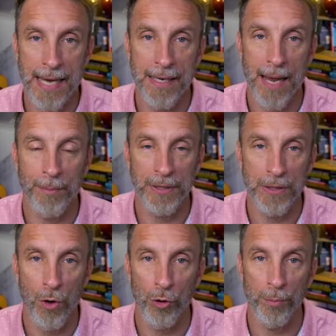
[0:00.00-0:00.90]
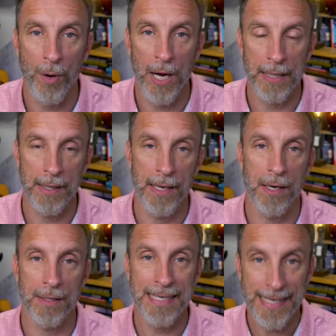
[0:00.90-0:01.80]
and Emily Cole bought
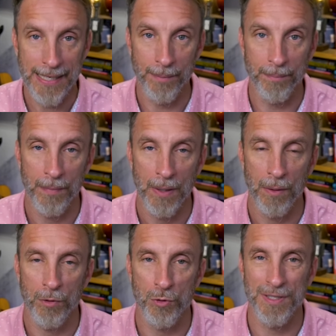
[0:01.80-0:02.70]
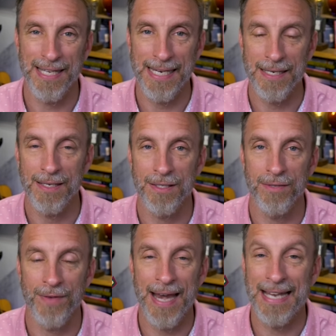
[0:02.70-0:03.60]
their team, which was the
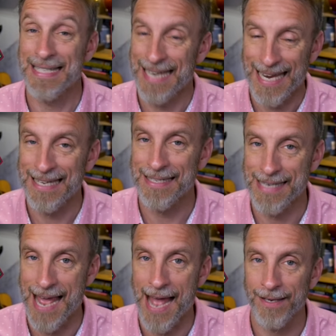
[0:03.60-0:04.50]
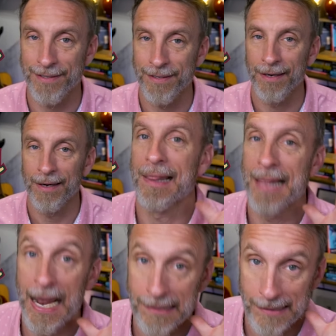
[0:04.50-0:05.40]
Savannah Sand Gnats,
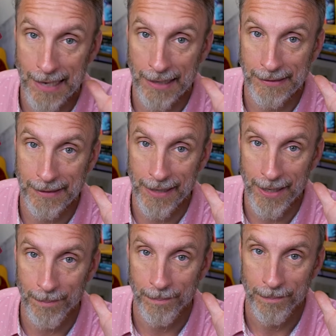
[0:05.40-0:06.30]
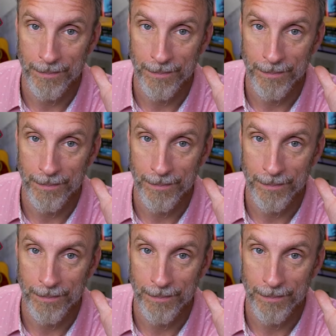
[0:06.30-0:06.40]
that's a sexy name.